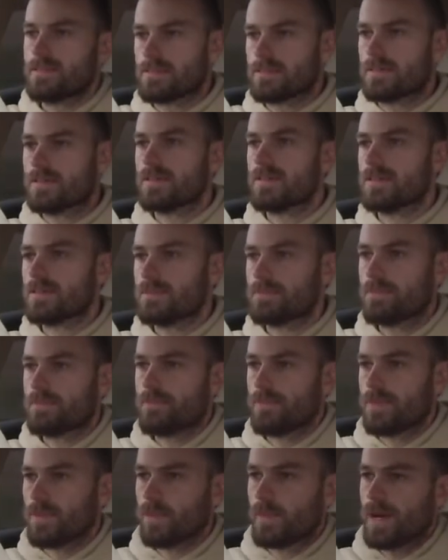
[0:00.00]

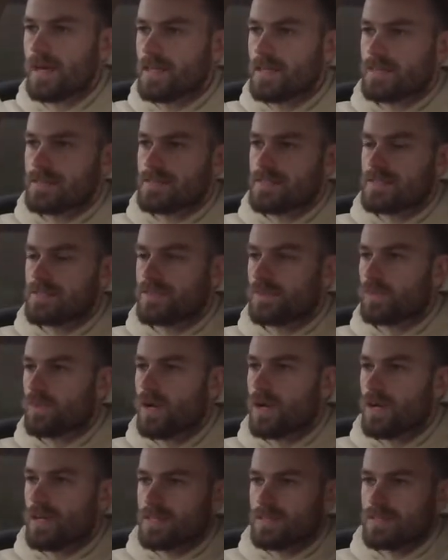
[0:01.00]
the way the system
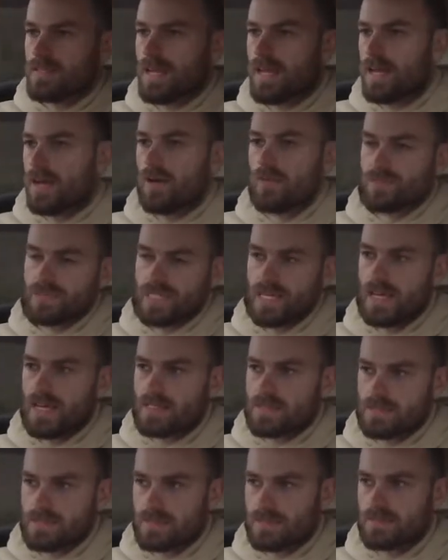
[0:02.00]
works, it obviously
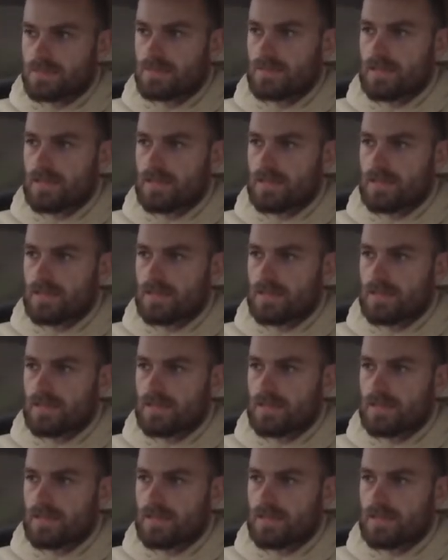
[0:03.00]
has